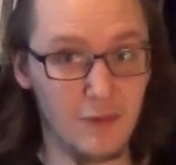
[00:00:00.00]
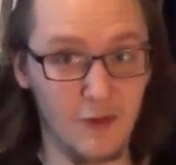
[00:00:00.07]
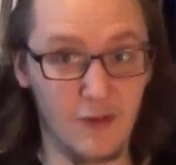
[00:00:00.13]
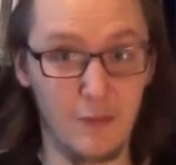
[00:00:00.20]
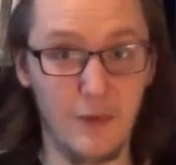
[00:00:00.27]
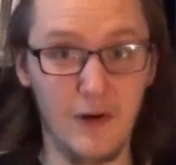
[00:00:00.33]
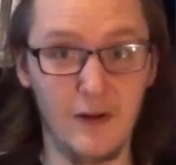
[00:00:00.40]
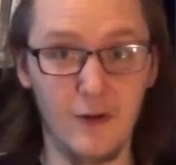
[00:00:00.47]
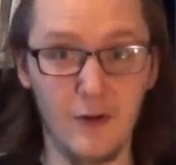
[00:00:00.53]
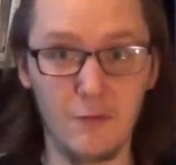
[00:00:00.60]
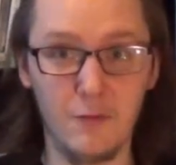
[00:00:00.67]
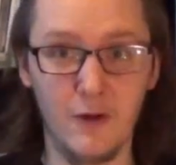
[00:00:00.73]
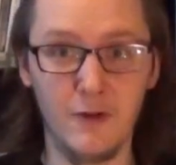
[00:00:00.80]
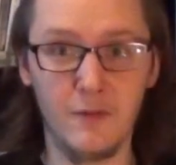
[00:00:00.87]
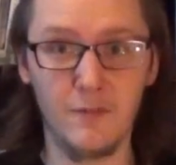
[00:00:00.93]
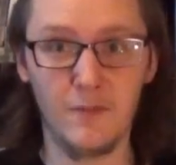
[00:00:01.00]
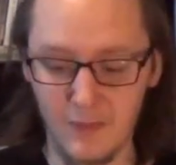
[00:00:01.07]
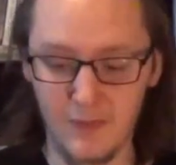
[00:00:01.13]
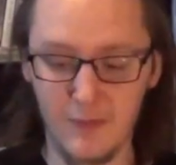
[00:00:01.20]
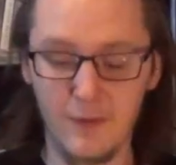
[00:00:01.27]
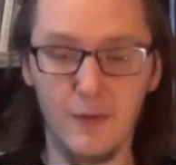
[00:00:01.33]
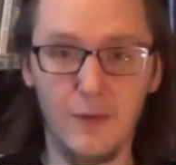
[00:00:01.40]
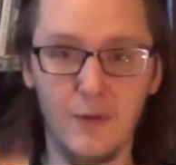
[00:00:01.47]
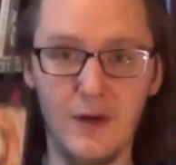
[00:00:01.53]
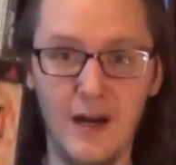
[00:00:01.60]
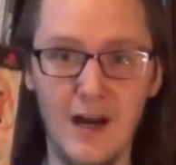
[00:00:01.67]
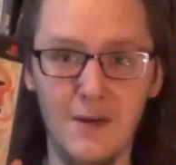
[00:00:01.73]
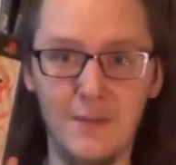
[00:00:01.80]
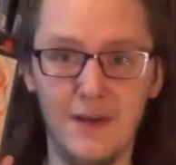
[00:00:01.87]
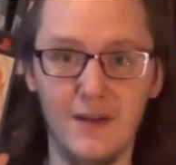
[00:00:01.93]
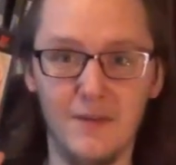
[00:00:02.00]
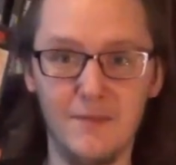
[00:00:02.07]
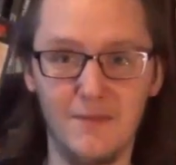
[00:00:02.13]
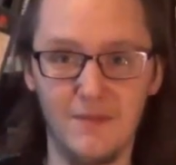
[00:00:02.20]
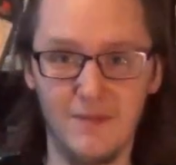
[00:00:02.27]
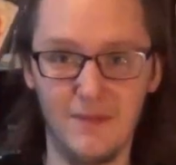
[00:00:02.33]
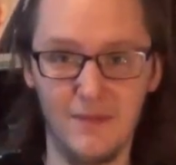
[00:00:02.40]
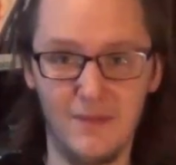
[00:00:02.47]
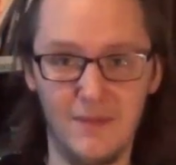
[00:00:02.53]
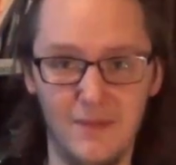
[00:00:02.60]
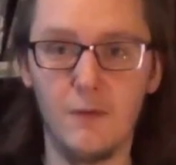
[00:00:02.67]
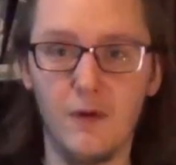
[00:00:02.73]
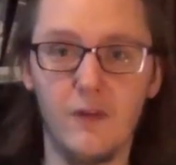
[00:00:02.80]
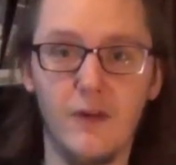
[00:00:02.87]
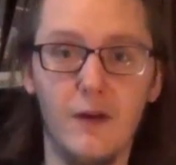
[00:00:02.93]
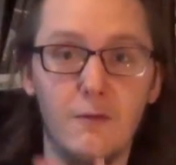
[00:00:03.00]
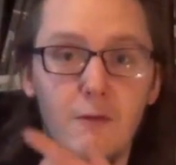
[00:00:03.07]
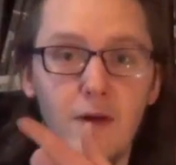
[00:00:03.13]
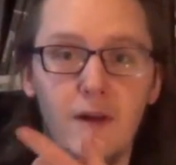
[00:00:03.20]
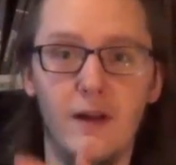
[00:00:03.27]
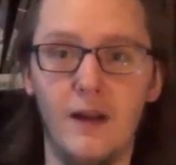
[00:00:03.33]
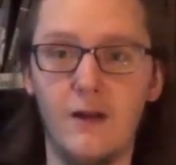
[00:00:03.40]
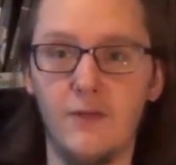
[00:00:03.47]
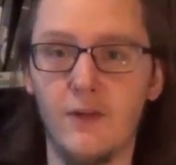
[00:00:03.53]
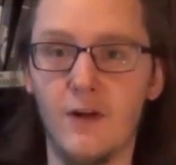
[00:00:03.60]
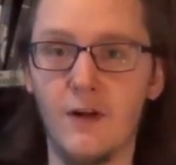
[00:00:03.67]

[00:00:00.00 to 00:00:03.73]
That's a pretty good one. Okami. Once again, one and a half